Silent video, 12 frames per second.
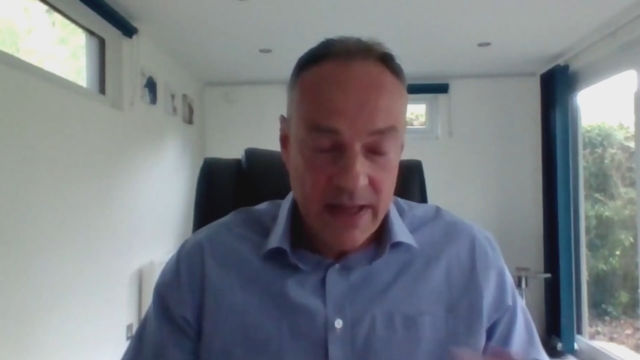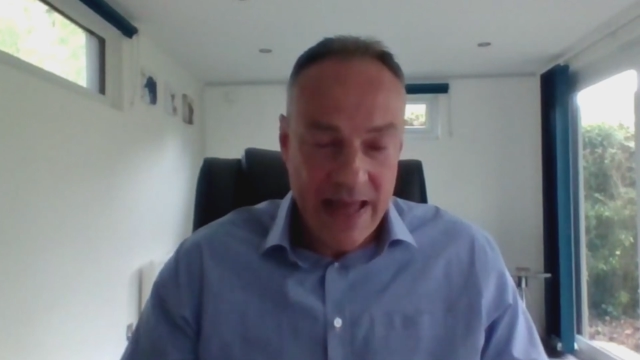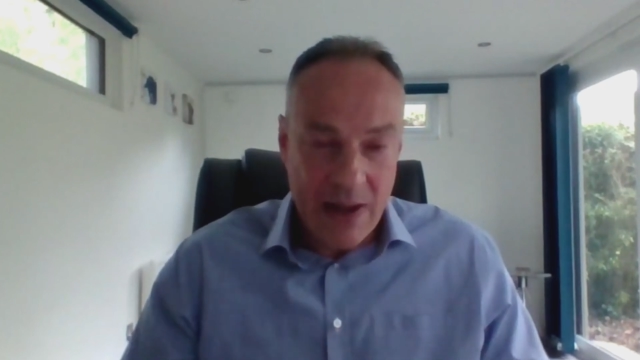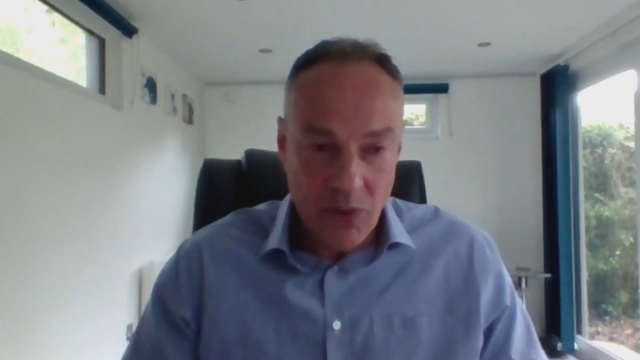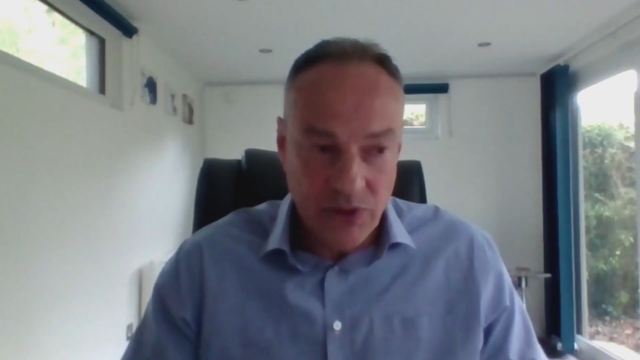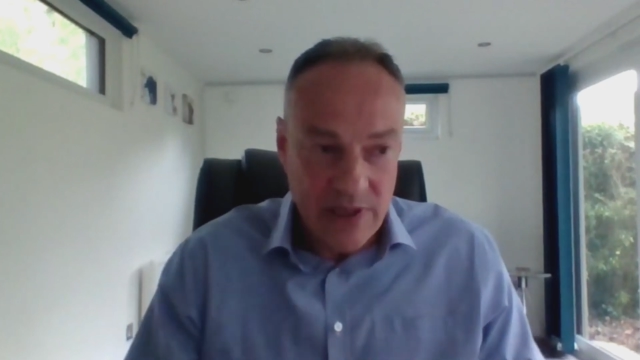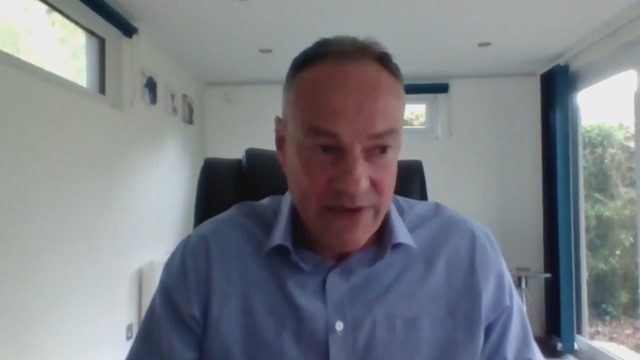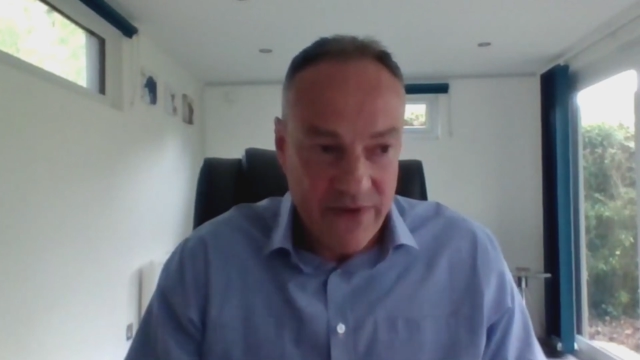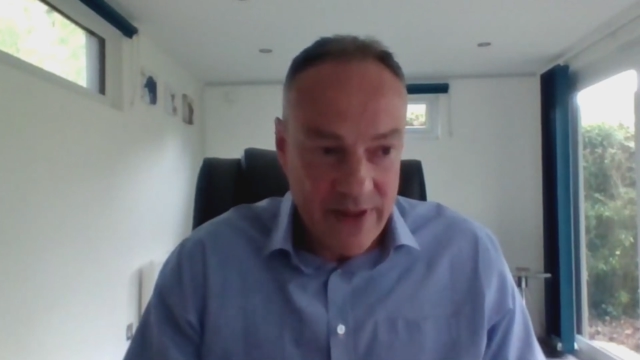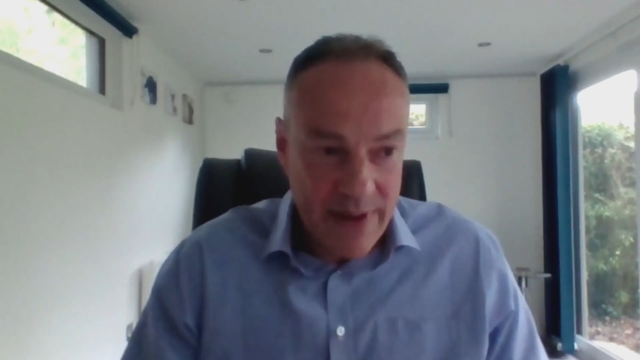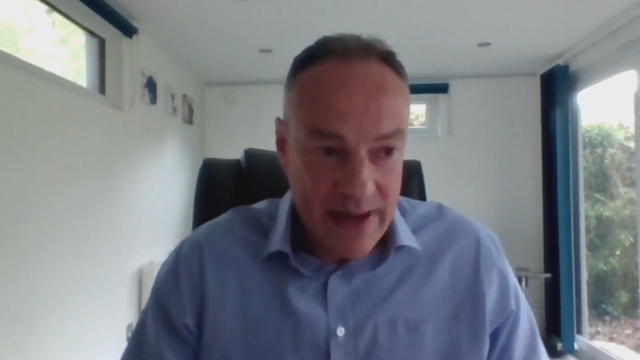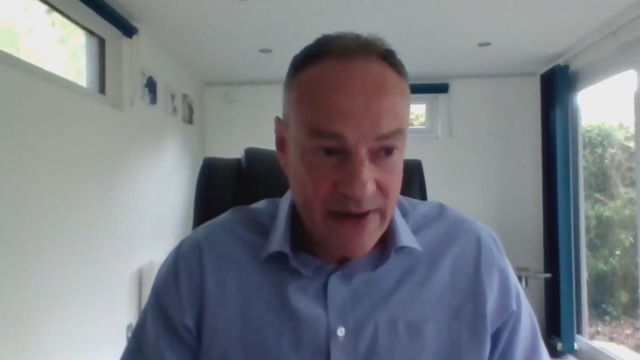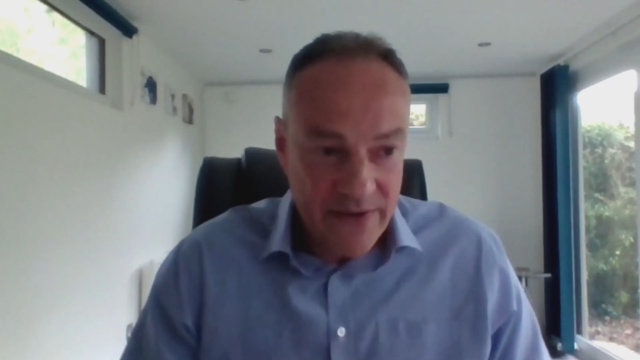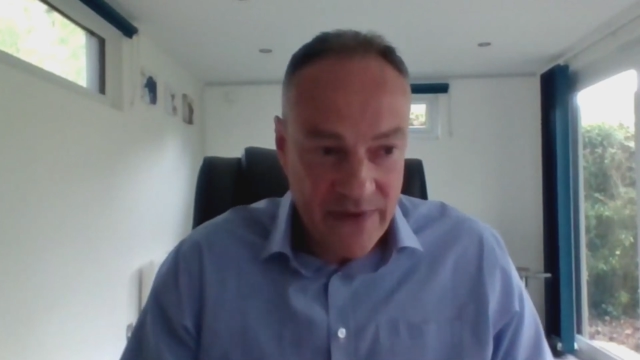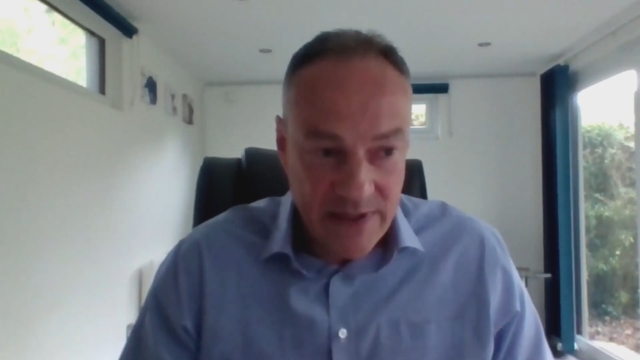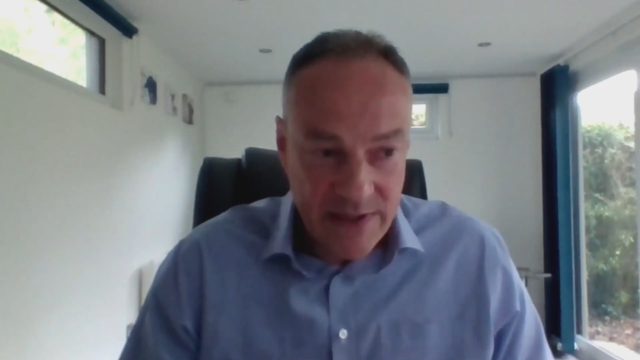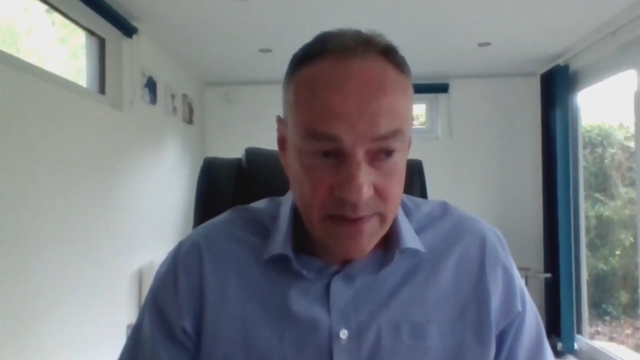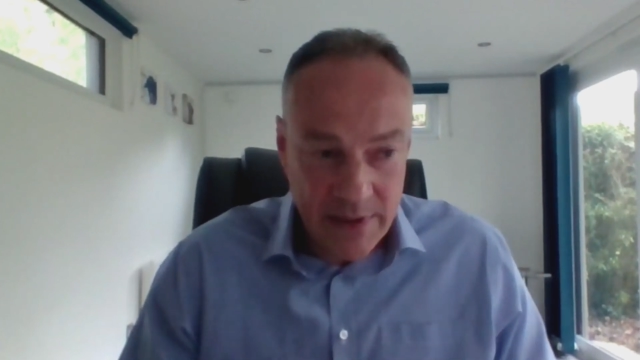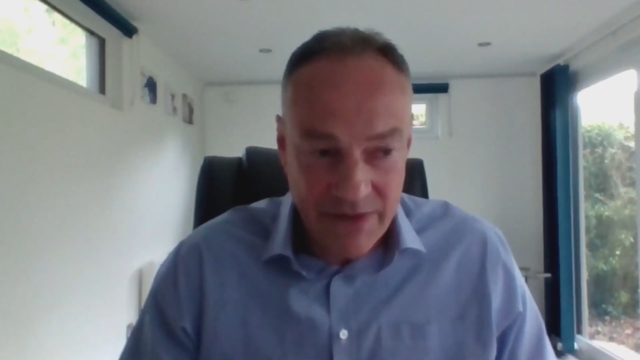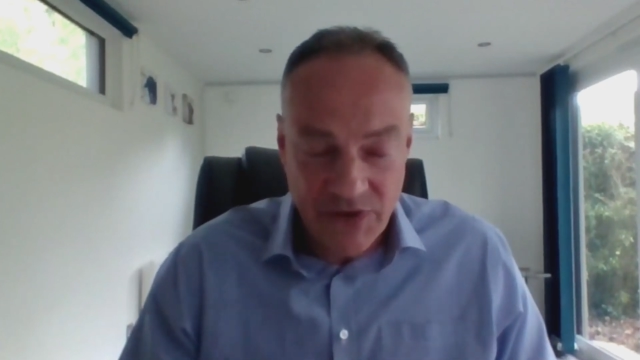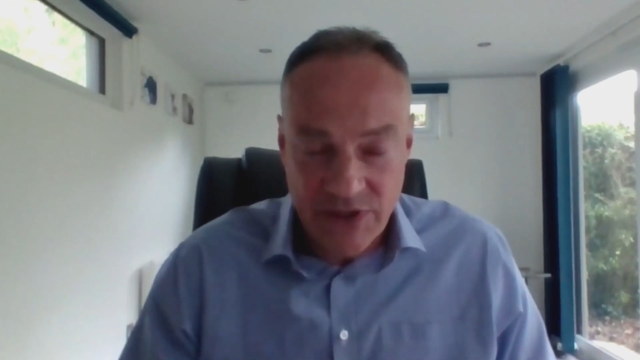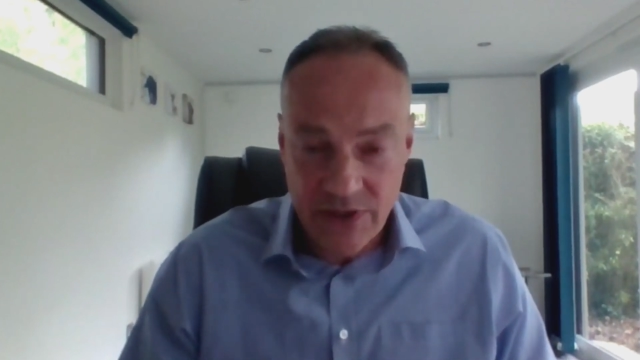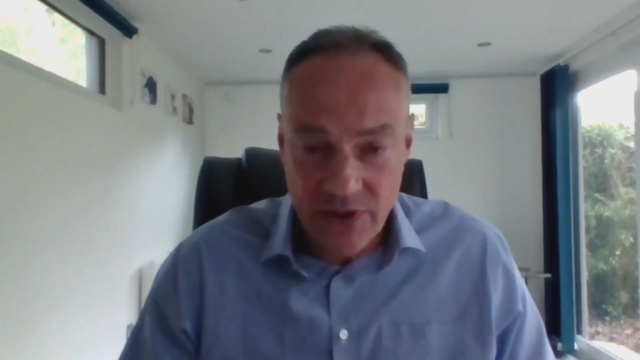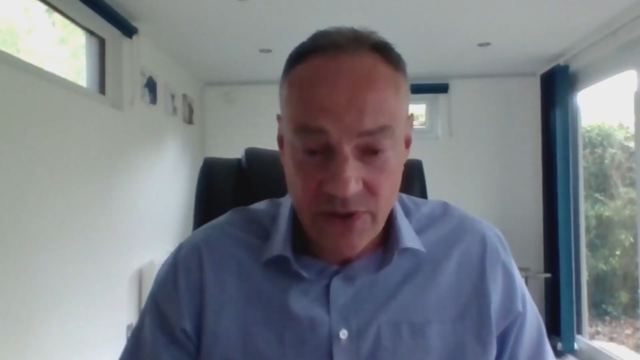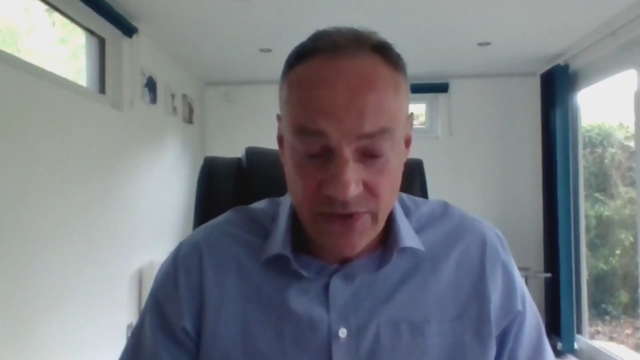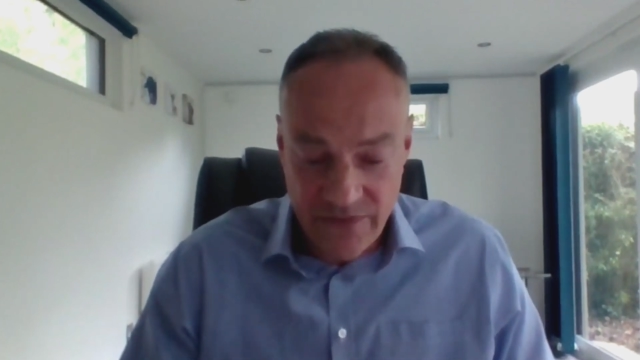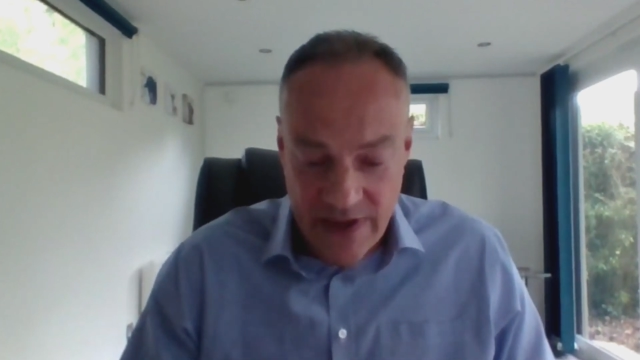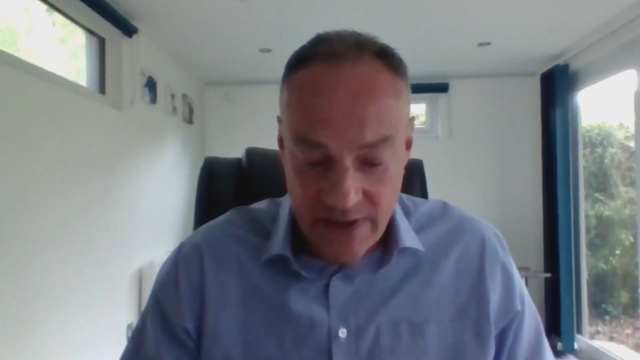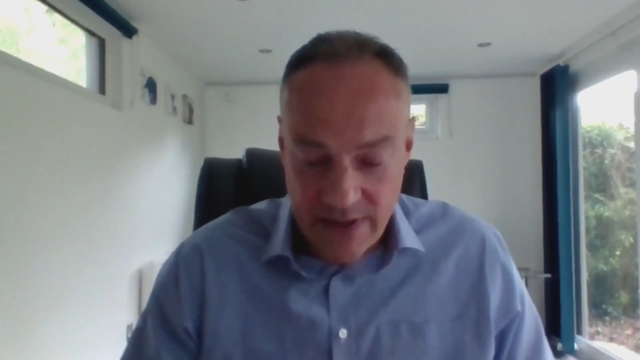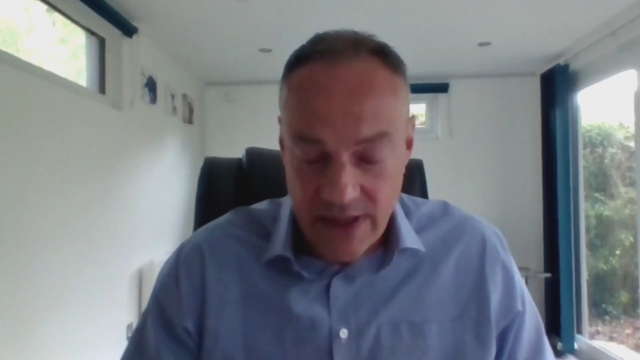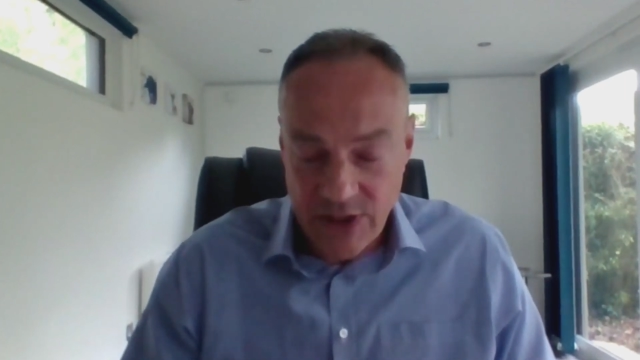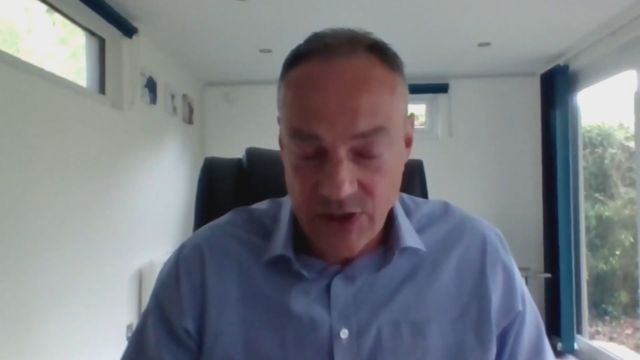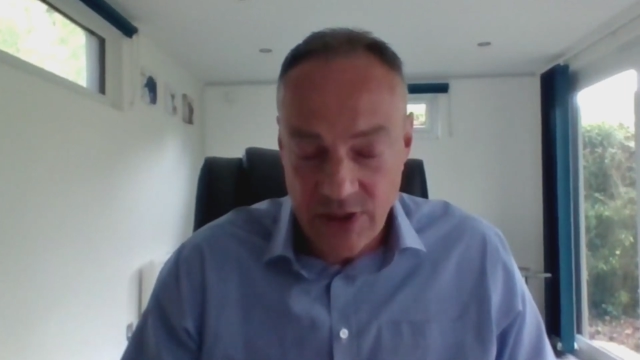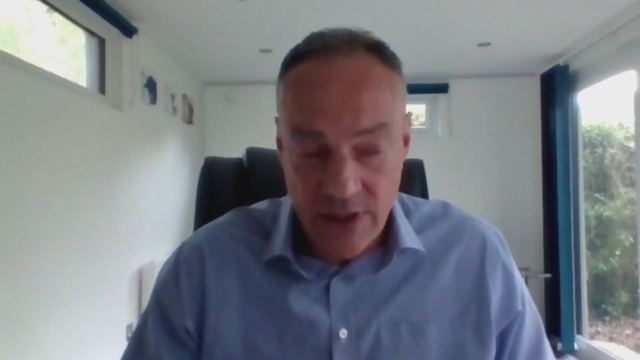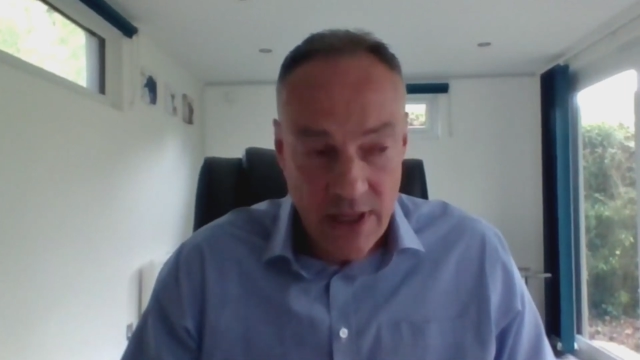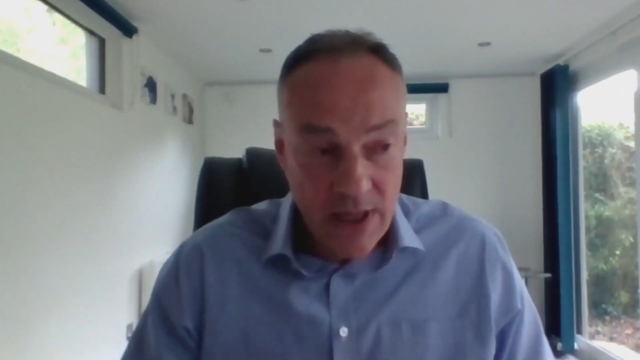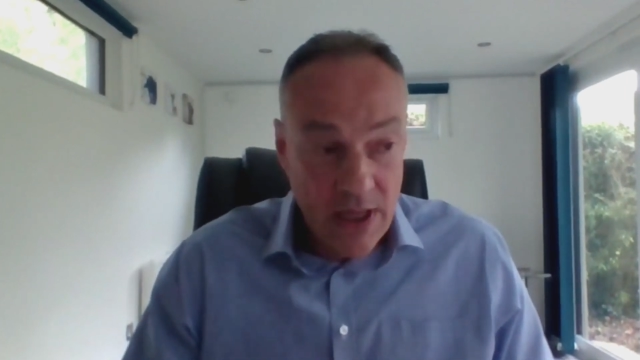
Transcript: that will deliver the benefits and give us a good foundation